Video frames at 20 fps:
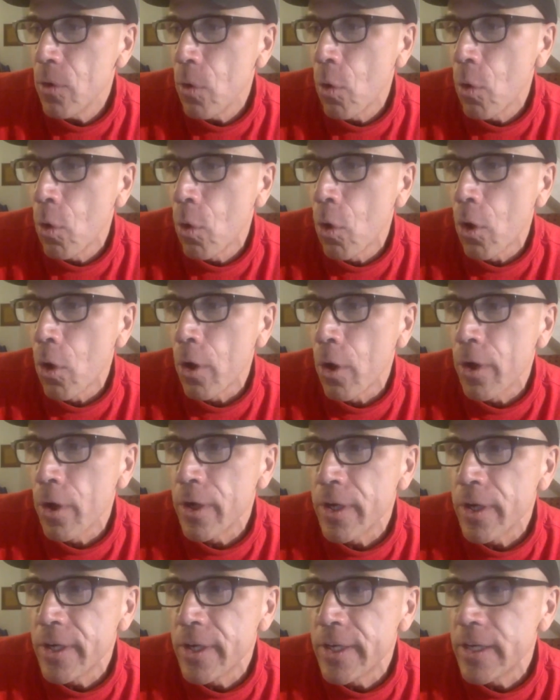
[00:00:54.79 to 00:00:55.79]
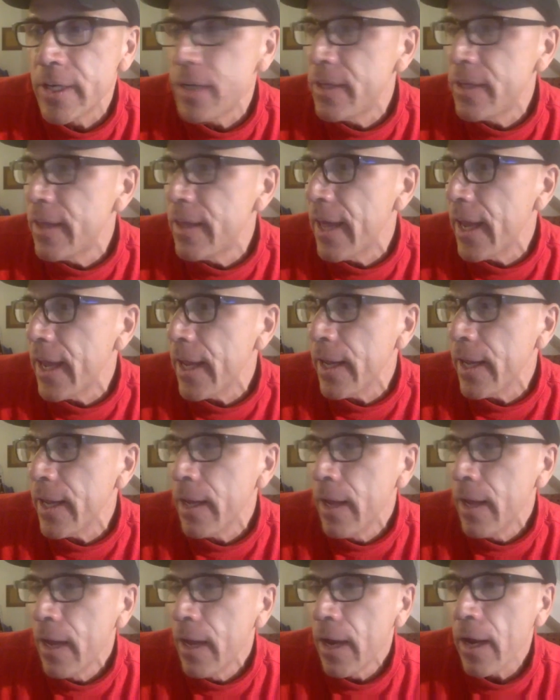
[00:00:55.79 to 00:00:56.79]
or did
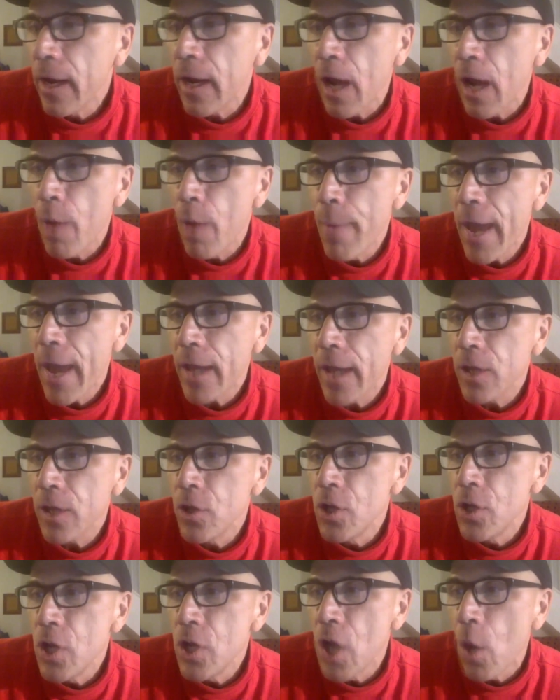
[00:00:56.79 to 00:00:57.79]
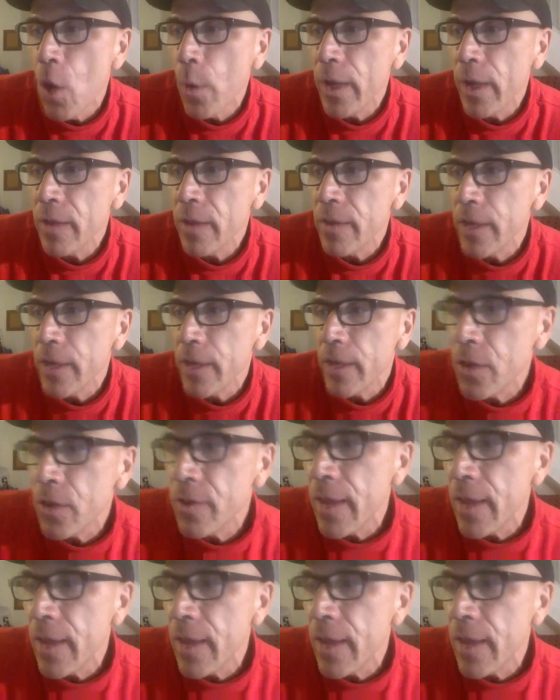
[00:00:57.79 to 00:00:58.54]
they come at you knowing that